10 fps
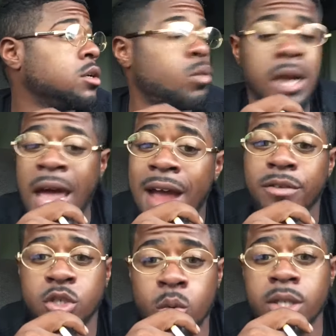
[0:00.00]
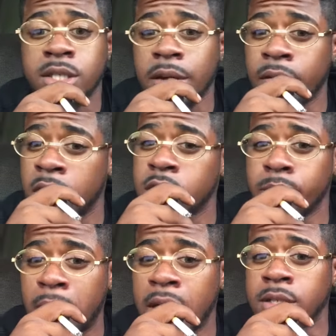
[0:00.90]
You want to average 2,700
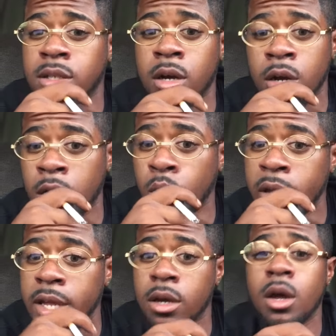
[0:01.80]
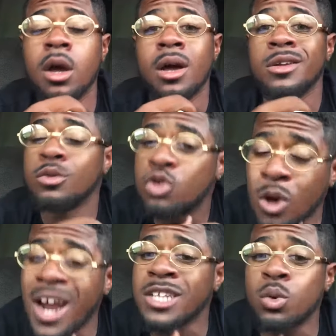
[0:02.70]
miles a week.
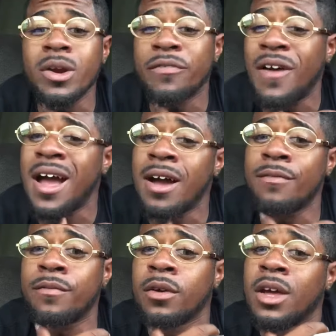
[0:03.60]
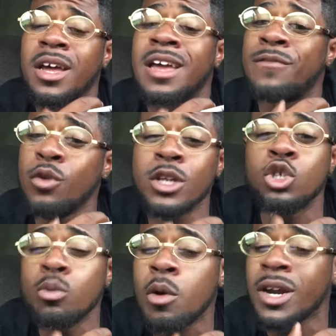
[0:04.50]
Try 25. If you can
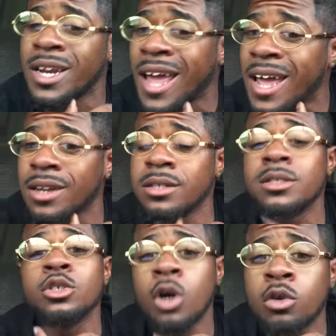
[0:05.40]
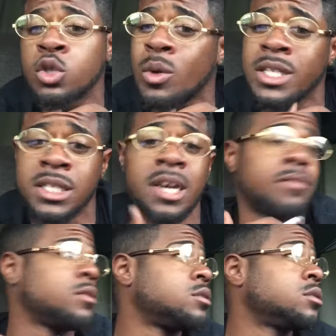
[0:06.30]
do more than that, go 27.